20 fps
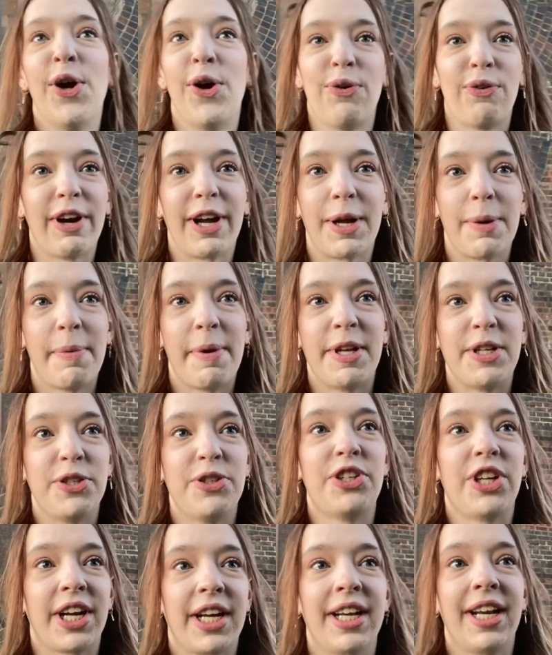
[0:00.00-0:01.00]
recommend you
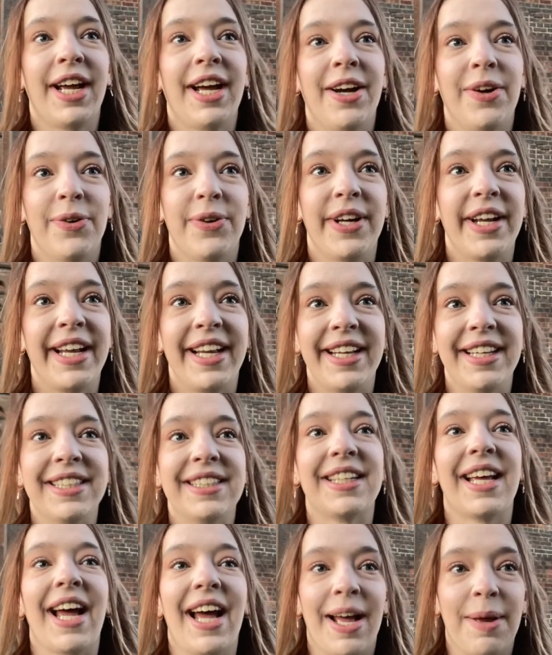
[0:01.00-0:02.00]
checking it out. It is
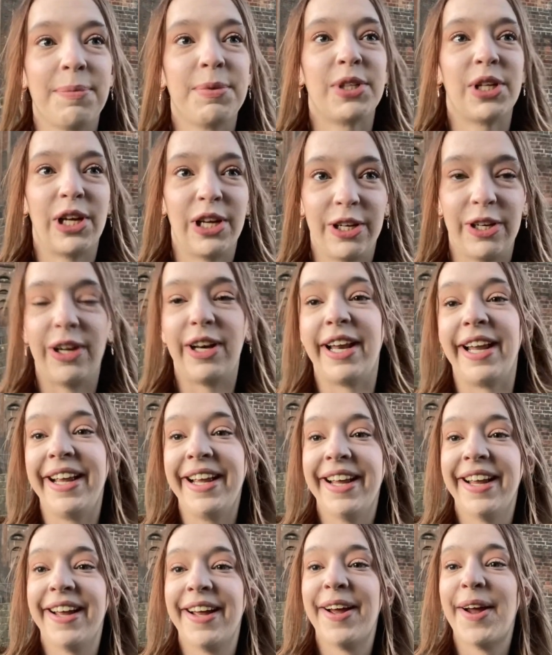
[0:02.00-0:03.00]
absolutely
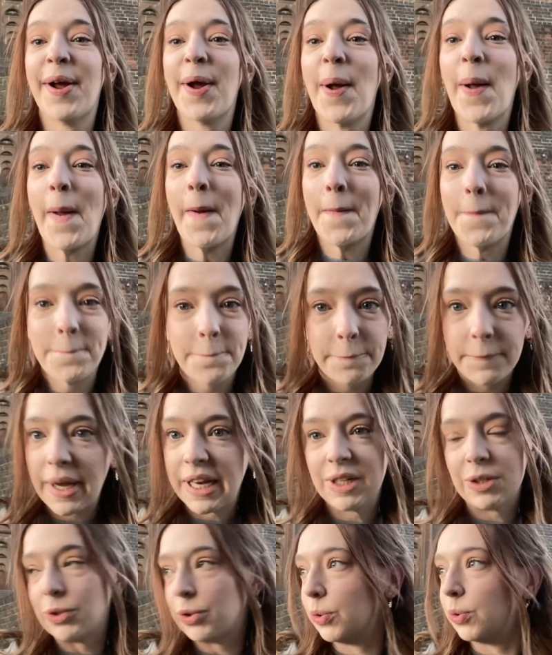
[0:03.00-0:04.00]

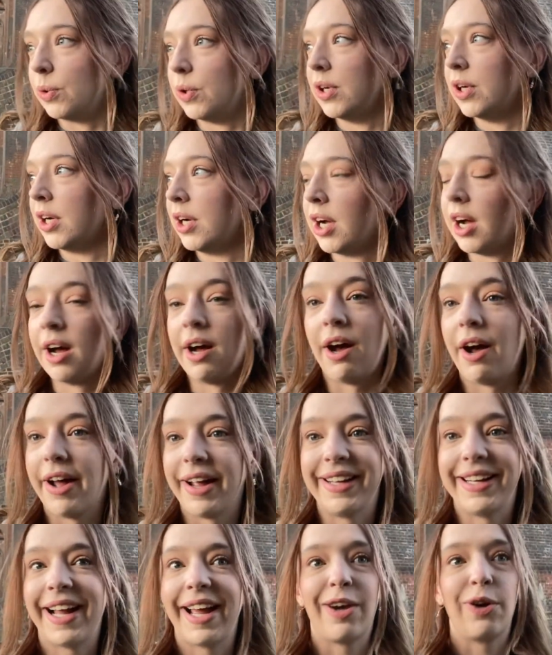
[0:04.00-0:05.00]
mental. I
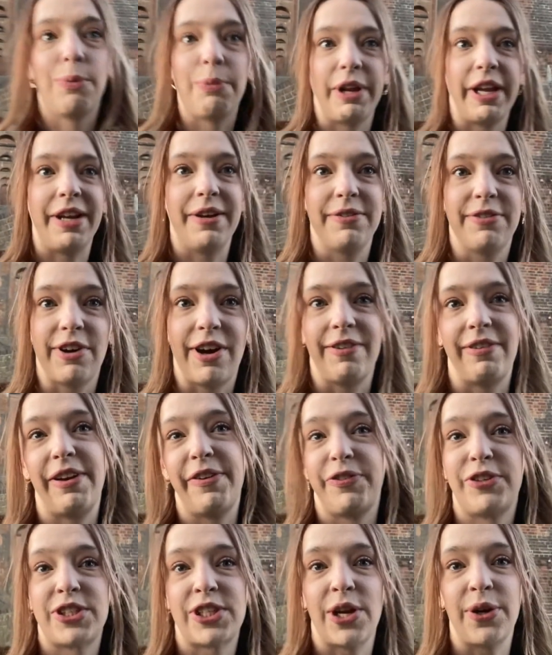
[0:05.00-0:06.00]
cannot believe I've
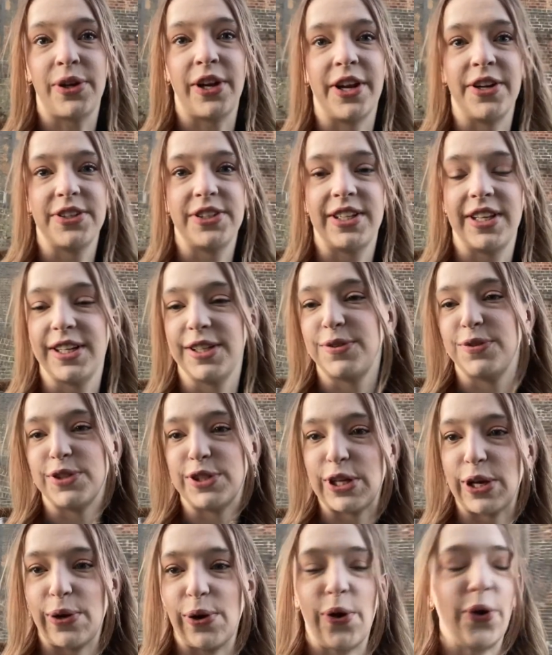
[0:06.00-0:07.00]
lived so close to this for
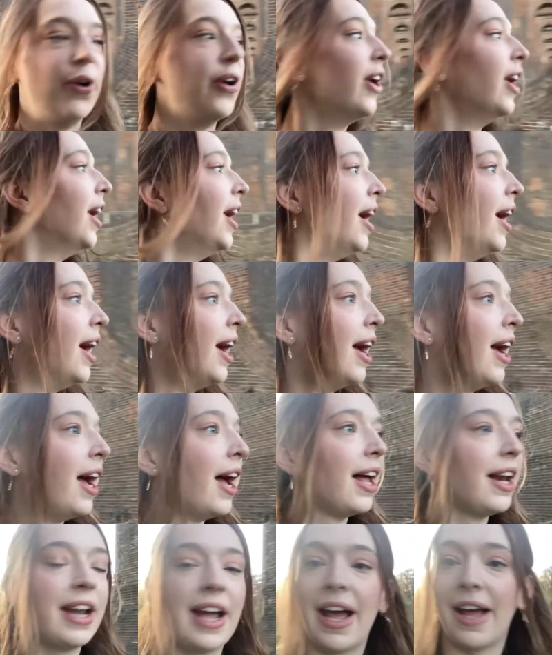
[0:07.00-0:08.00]
so long
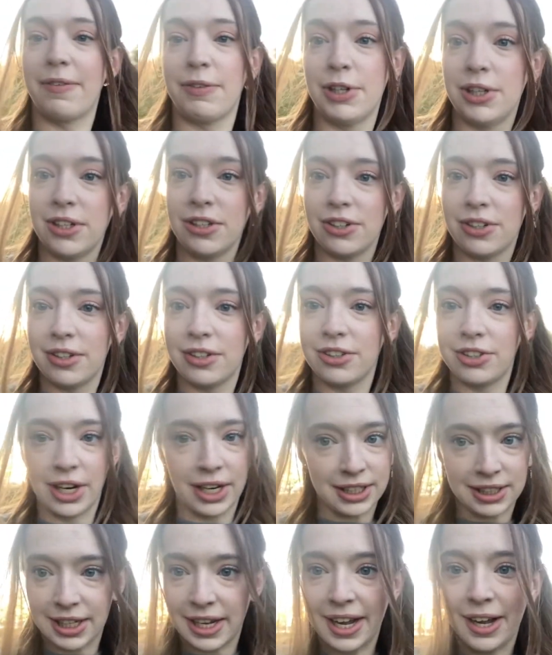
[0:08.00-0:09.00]
and haven't
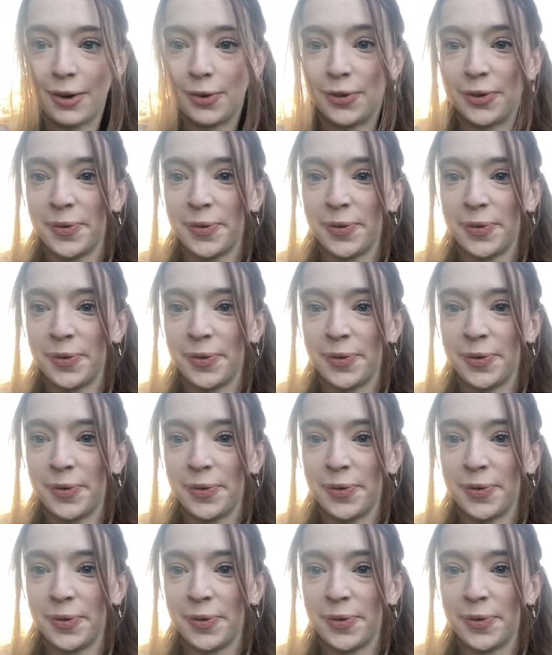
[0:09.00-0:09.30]
checked it out.